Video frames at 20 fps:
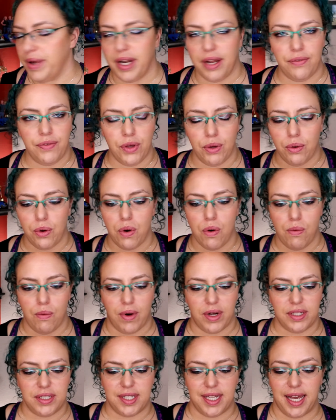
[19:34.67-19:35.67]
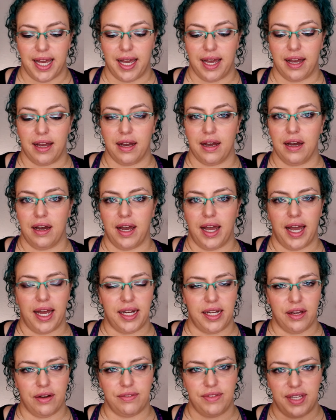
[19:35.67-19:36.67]
But if you were wanting
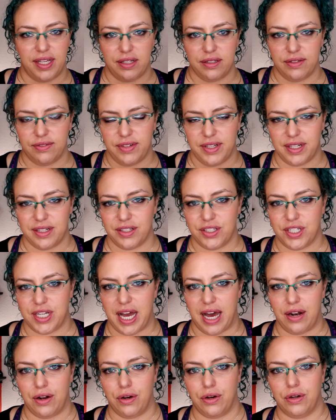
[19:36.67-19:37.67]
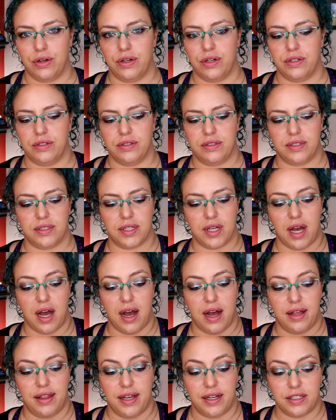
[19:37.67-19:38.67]
any of the Devinah Shadows,
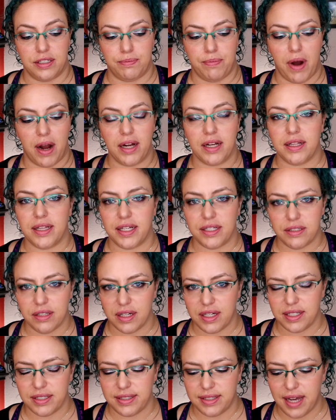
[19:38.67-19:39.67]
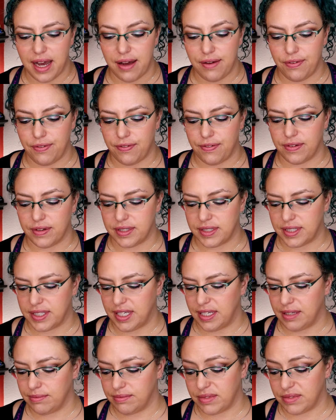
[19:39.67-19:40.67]
uh, their sparkly sort of stuff, it
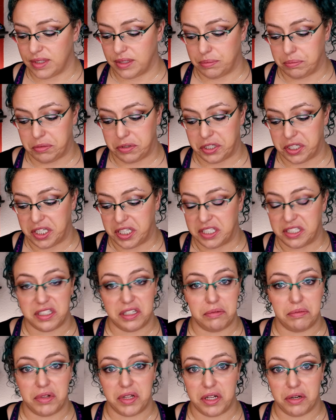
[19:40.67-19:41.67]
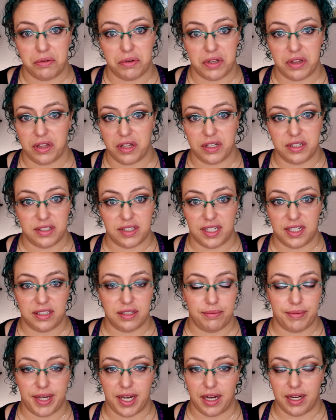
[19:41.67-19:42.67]
seems pretty similar with Looxi, to be